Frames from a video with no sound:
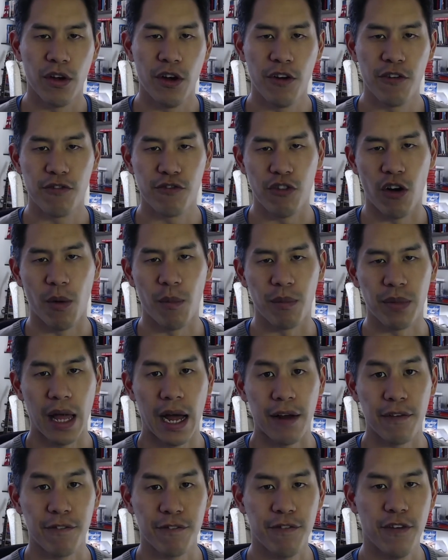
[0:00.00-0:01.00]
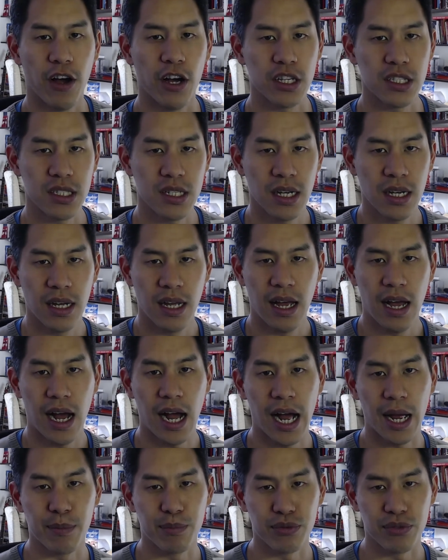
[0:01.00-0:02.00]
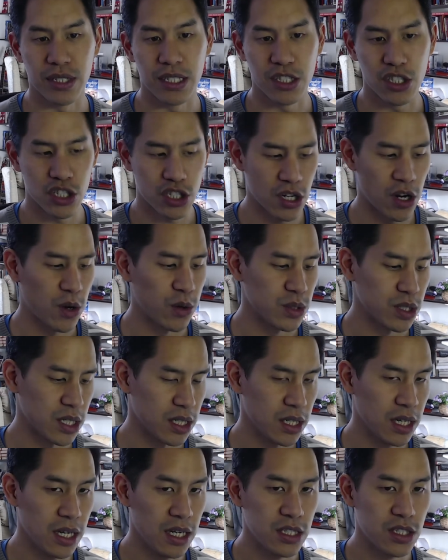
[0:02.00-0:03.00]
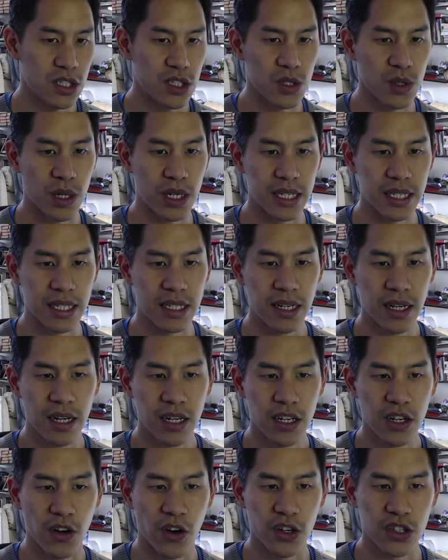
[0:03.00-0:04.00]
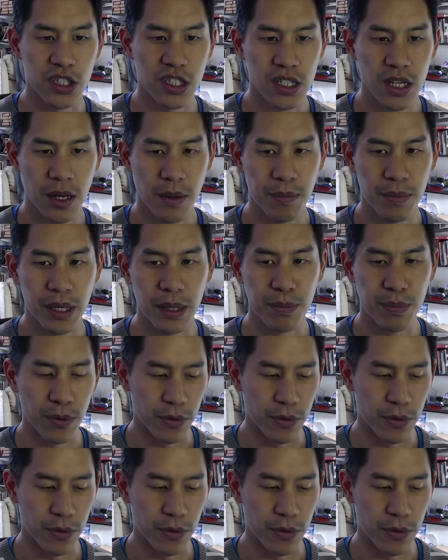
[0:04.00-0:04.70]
from that first high priest chosen to lead God's people.